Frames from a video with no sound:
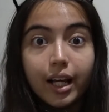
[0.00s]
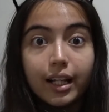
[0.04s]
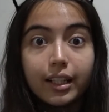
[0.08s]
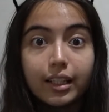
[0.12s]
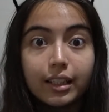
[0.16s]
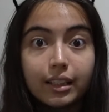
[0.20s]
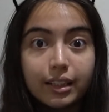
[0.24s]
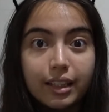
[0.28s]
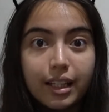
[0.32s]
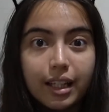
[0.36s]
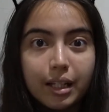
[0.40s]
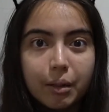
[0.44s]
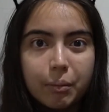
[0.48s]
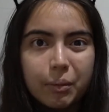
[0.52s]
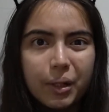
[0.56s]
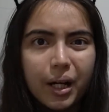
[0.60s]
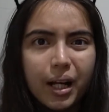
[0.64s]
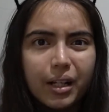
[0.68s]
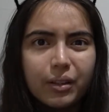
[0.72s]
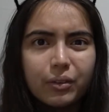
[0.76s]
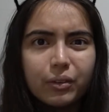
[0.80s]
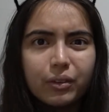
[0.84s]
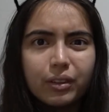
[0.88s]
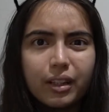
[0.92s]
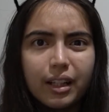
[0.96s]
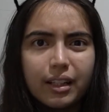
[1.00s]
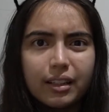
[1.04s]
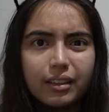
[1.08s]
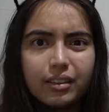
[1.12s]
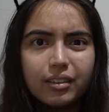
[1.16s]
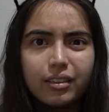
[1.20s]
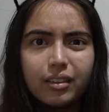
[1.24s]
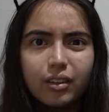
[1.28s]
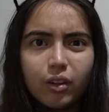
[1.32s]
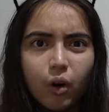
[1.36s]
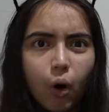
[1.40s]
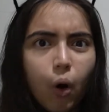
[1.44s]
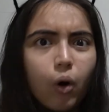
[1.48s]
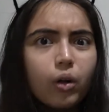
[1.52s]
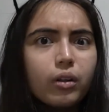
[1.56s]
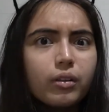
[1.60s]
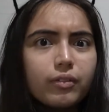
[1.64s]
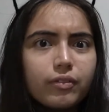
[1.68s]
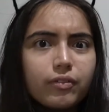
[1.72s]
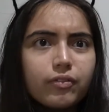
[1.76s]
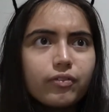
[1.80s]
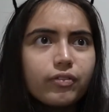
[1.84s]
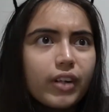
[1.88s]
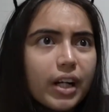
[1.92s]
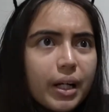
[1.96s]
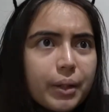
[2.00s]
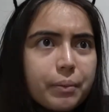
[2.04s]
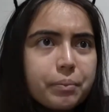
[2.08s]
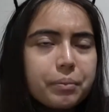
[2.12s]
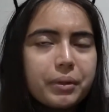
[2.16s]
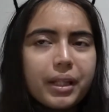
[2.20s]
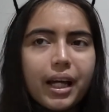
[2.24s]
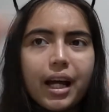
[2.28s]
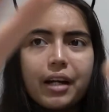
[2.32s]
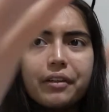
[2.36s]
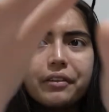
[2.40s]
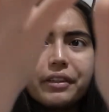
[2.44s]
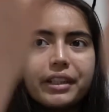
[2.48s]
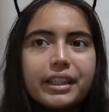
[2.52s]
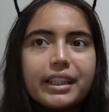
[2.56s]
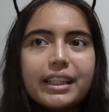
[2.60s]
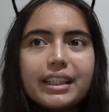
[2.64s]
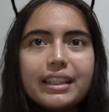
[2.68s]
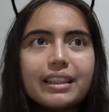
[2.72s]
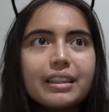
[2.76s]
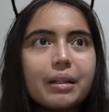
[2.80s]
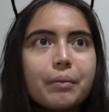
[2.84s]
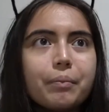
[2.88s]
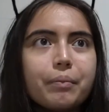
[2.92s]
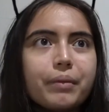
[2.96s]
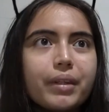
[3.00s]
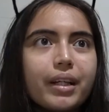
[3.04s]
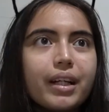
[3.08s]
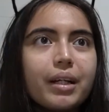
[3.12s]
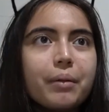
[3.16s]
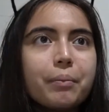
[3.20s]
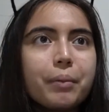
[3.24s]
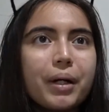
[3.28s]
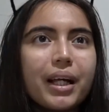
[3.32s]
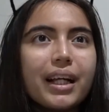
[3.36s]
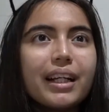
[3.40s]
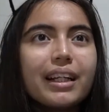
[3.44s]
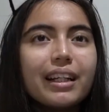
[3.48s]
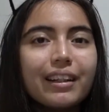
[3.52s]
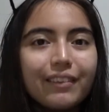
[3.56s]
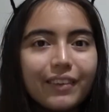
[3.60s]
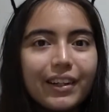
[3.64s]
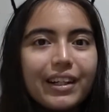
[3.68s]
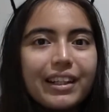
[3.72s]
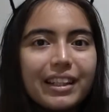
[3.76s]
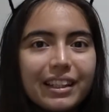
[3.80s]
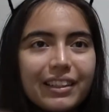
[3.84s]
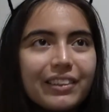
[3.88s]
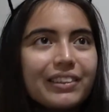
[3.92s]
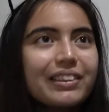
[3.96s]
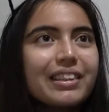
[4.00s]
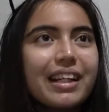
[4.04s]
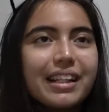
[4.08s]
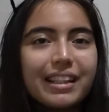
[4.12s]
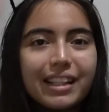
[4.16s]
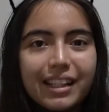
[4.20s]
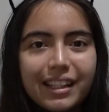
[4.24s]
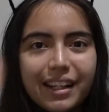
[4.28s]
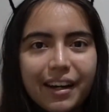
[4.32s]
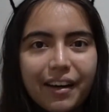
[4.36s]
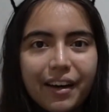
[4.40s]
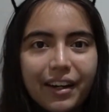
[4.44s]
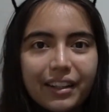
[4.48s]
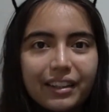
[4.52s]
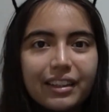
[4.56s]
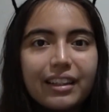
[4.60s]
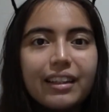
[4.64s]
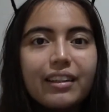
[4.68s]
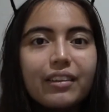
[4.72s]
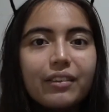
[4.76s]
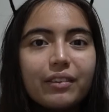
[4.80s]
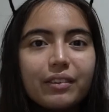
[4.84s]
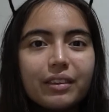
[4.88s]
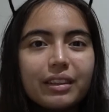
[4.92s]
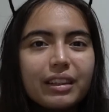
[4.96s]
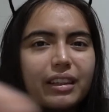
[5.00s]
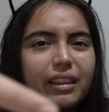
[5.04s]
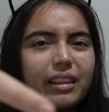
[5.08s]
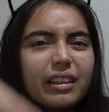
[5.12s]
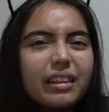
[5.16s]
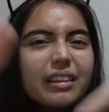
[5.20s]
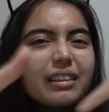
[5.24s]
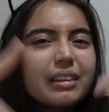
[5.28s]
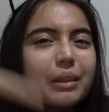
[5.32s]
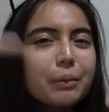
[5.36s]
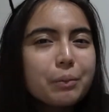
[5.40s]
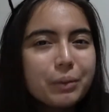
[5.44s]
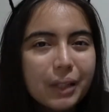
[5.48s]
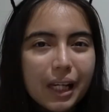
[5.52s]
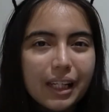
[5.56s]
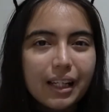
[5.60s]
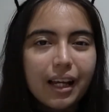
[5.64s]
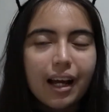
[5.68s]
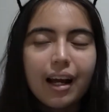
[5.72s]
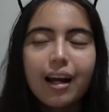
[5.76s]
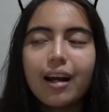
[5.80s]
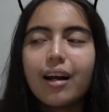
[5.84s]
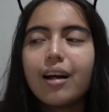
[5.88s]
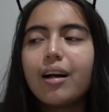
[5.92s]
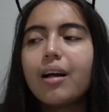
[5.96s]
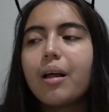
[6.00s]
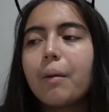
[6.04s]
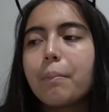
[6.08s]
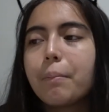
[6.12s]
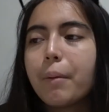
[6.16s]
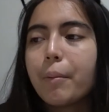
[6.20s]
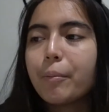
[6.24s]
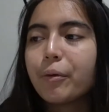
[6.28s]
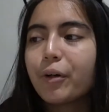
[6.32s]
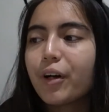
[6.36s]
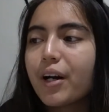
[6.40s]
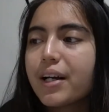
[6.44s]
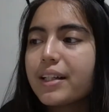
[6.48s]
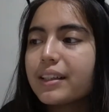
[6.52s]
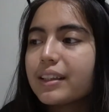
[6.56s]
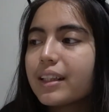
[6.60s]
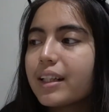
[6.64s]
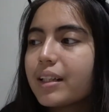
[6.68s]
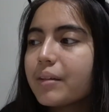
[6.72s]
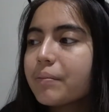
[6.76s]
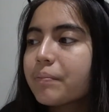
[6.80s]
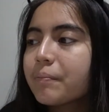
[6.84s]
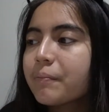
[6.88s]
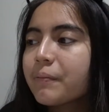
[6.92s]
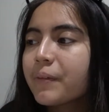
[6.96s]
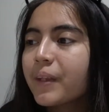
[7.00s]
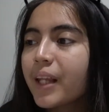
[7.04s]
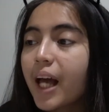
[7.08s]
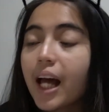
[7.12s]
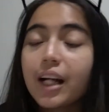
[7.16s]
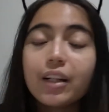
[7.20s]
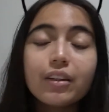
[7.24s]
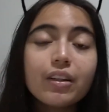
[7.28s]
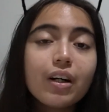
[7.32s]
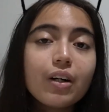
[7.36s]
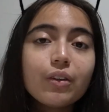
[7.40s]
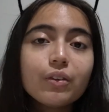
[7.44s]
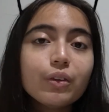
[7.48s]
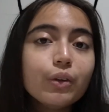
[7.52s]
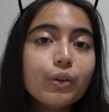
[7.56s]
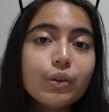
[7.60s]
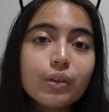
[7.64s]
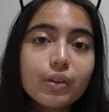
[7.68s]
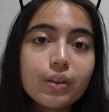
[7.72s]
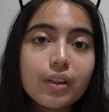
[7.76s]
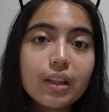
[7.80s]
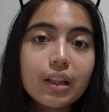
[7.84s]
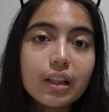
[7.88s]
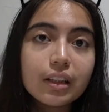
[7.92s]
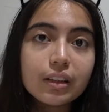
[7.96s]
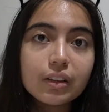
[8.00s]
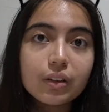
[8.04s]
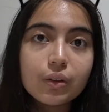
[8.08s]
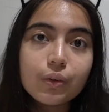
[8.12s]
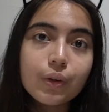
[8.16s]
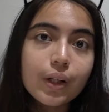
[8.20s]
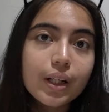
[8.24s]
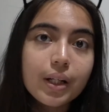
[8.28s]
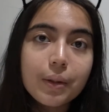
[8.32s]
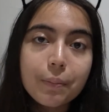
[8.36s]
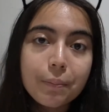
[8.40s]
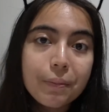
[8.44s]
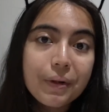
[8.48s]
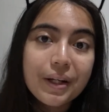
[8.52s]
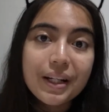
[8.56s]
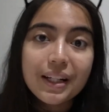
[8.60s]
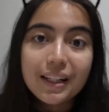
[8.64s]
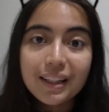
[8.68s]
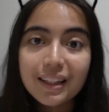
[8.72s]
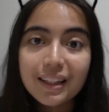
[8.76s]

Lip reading: at the thing, but I know that confirm they're reading something, but it really looks like they're directly. It seems like they memorize it. I don't know how newsreaders do it, but